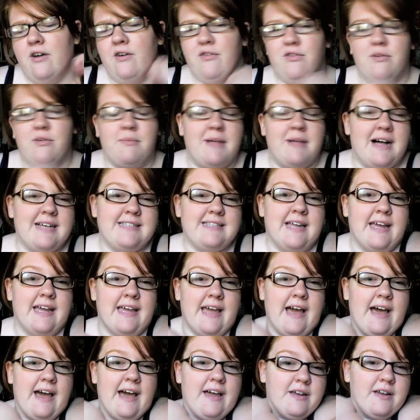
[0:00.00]
from last night
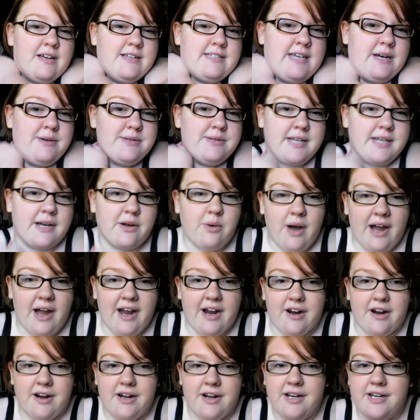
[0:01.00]
yet because I was at
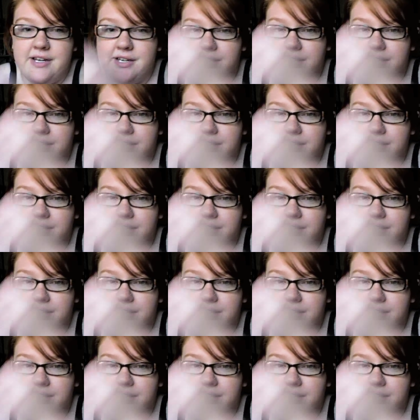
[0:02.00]
choir.